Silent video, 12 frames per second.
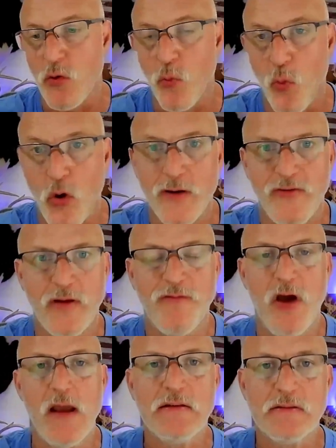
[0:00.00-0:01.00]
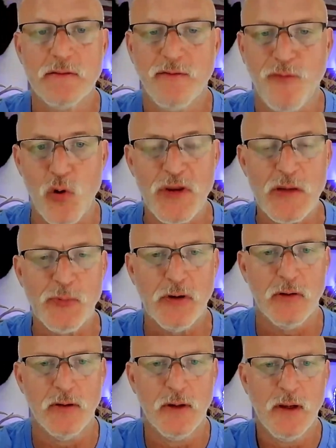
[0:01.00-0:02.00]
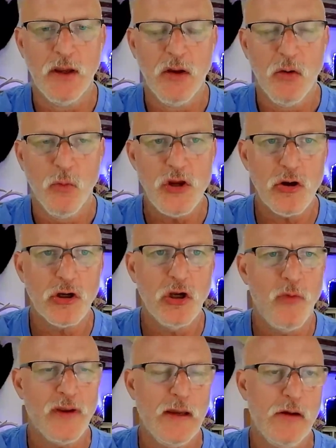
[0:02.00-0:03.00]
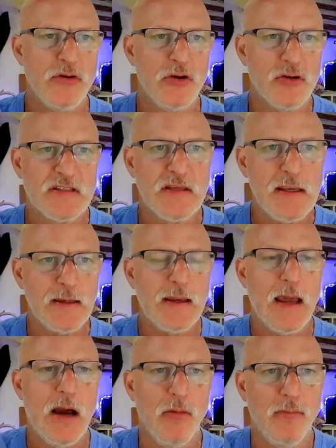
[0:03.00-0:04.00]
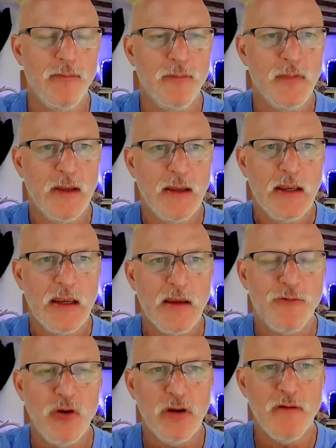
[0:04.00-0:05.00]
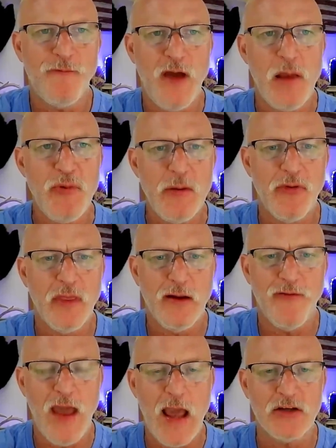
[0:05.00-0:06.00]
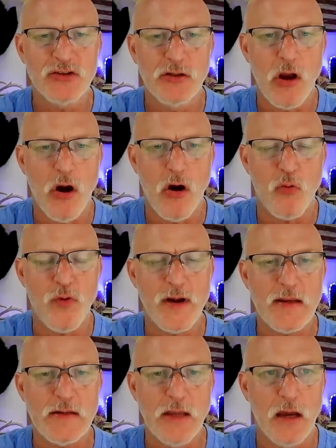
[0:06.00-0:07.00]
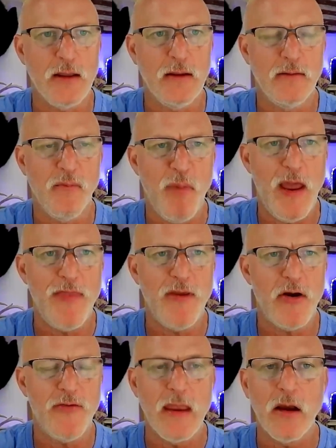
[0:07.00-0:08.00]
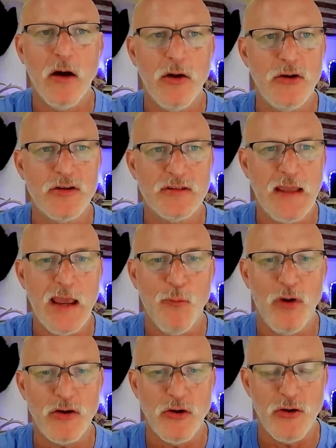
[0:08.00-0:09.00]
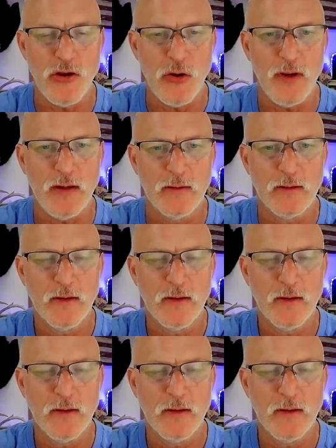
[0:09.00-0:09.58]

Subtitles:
word of advice for people, when you're going out and you're seeking help, if you can find people that have actually already done it, been there, they understand what you're doing,